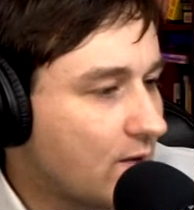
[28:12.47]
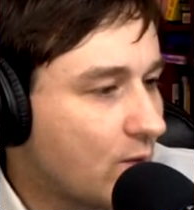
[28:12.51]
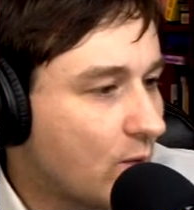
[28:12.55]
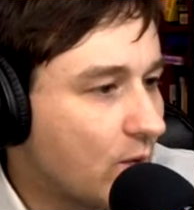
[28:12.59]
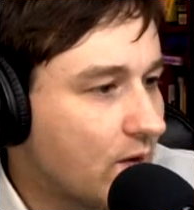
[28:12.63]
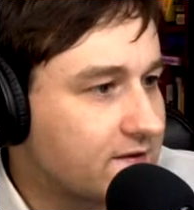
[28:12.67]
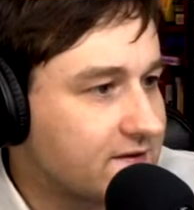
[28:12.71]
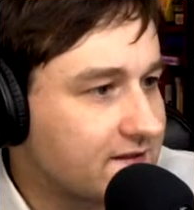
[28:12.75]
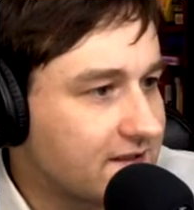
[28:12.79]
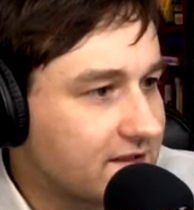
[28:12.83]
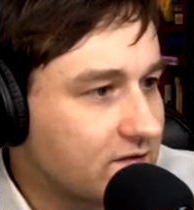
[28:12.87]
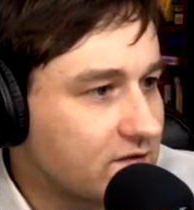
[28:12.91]

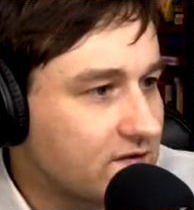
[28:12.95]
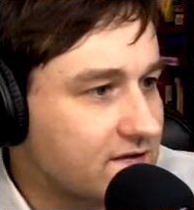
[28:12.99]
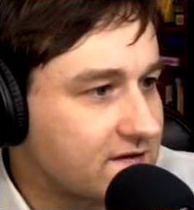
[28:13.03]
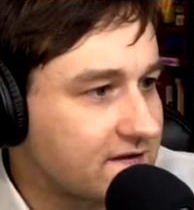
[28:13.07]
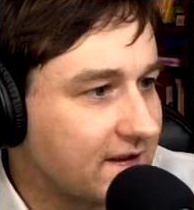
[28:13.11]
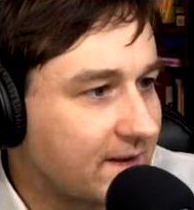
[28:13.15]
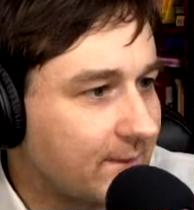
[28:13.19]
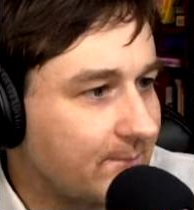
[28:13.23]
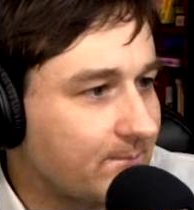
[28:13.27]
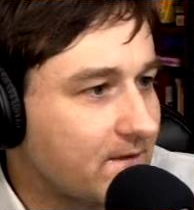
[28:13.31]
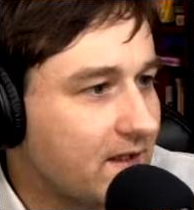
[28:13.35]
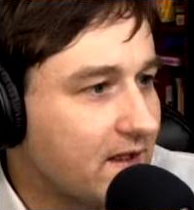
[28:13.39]
What's
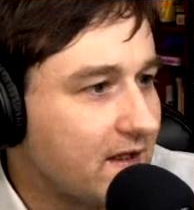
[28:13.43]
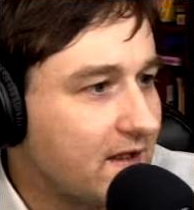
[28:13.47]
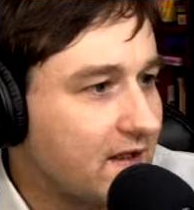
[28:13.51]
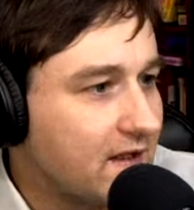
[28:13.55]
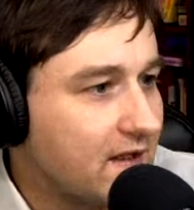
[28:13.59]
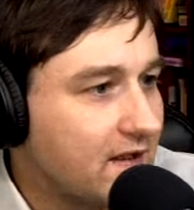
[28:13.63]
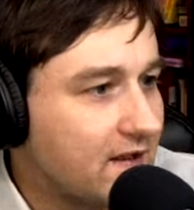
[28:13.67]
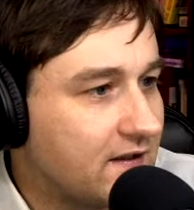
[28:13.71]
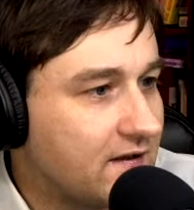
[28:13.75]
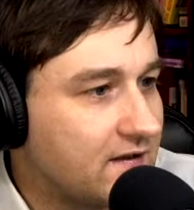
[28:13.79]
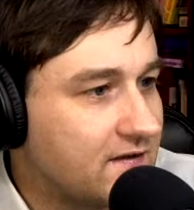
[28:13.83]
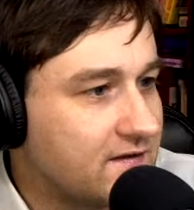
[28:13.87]
interesting
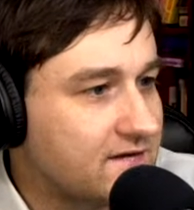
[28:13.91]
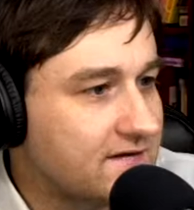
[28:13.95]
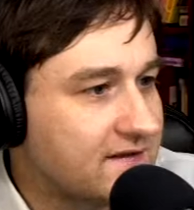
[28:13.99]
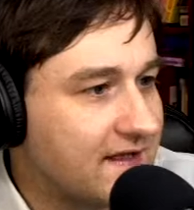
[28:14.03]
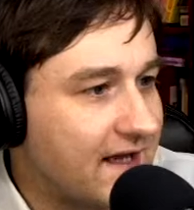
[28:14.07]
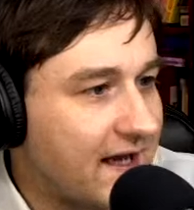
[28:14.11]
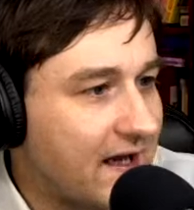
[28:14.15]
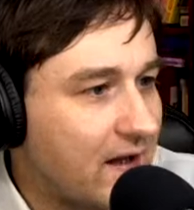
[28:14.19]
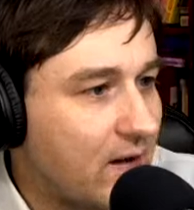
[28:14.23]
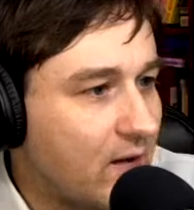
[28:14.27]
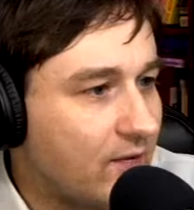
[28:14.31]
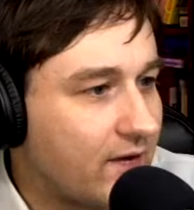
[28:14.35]
is
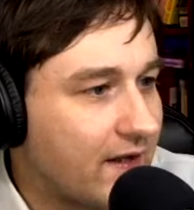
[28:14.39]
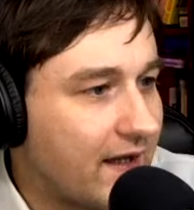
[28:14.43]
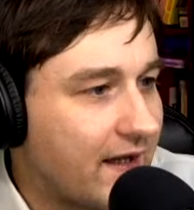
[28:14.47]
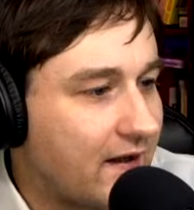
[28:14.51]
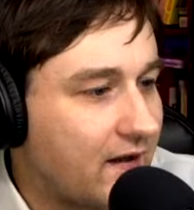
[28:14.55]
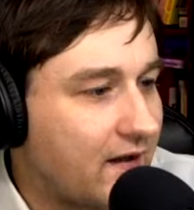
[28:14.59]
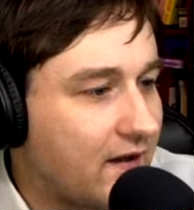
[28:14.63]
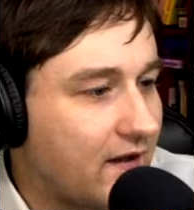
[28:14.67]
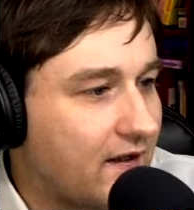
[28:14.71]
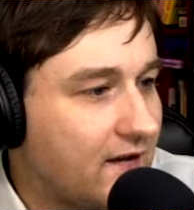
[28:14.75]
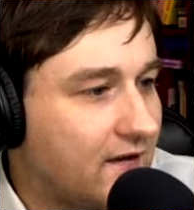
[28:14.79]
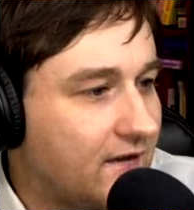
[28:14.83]
now
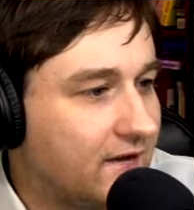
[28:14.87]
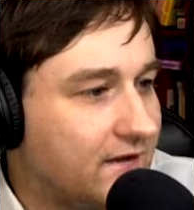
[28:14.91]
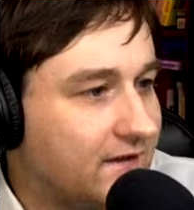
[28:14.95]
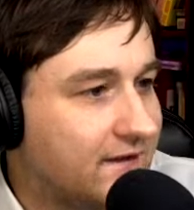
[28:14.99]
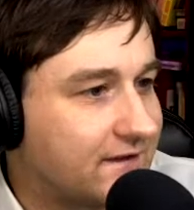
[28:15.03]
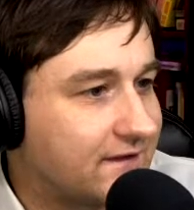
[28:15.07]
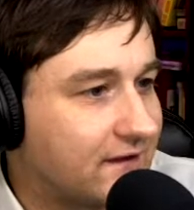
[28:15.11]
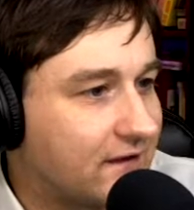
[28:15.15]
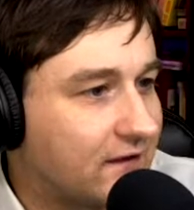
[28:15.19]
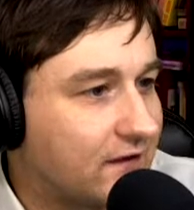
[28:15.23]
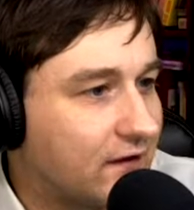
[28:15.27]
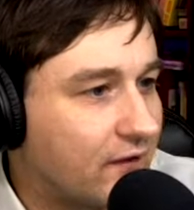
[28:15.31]
that
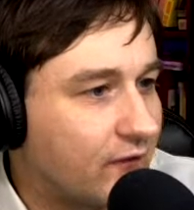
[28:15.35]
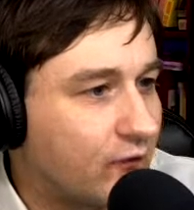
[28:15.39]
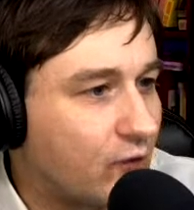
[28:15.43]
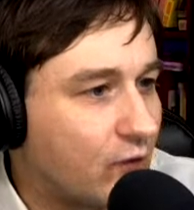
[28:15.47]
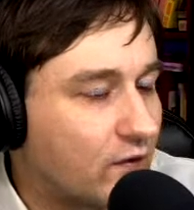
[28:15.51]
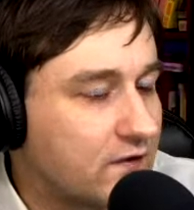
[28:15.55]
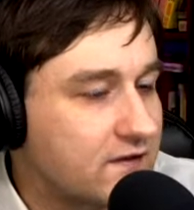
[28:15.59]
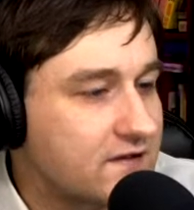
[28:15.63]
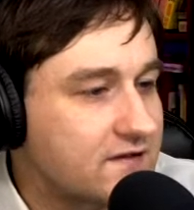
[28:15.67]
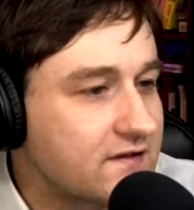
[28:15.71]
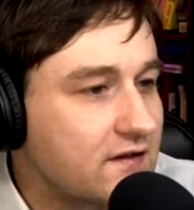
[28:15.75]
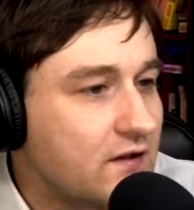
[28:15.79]
is, of
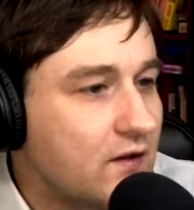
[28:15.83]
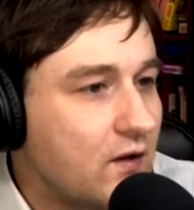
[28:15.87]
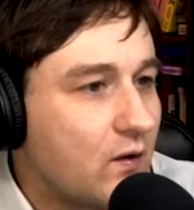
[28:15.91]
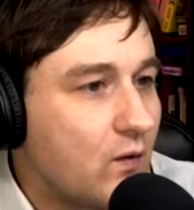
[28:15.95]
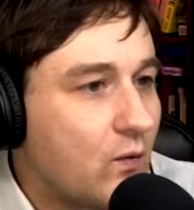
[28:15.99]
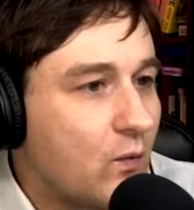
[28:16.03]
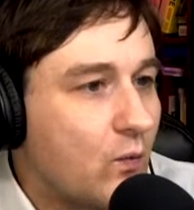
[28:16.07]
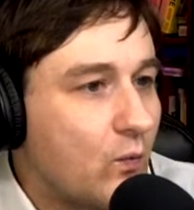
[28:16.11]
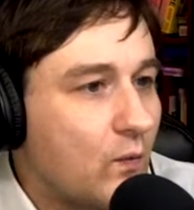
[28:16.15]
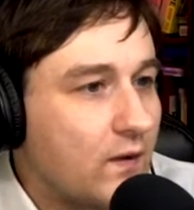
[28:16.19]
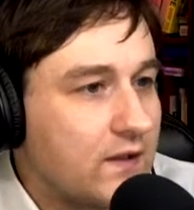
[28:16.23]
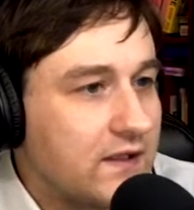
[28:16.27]
course,
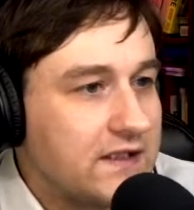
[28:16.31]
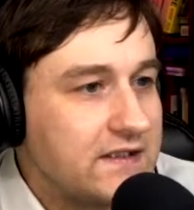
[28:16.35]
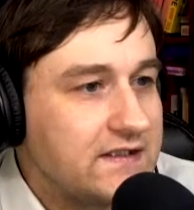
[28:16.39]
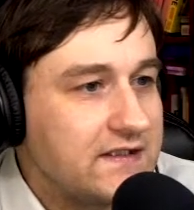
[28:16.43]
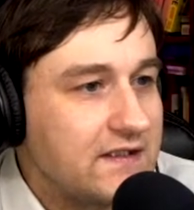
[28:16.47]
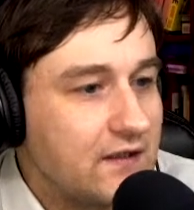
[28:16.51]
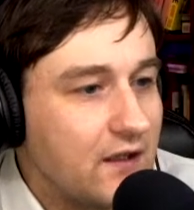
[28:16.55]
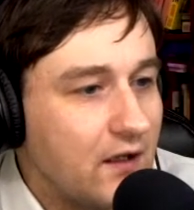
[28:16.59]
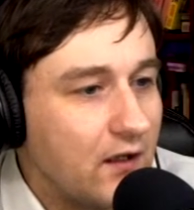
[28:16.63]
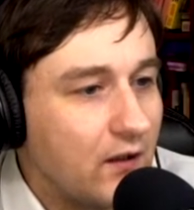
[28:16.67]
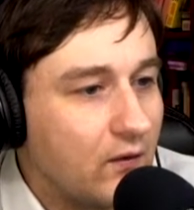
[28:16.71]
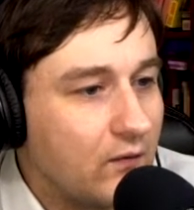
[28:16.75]
we need to
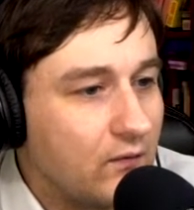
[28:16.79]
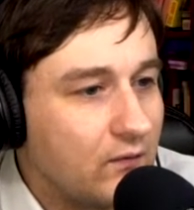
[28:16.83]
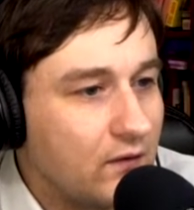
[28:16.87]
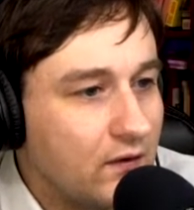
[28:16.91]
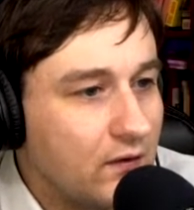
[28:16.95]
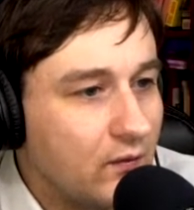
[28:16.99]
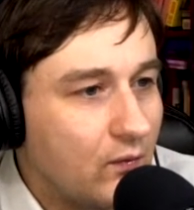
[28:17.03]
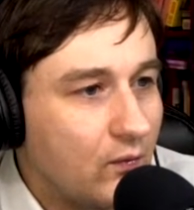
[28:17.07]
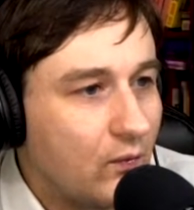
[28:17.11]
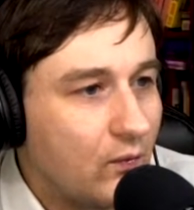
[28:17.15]
know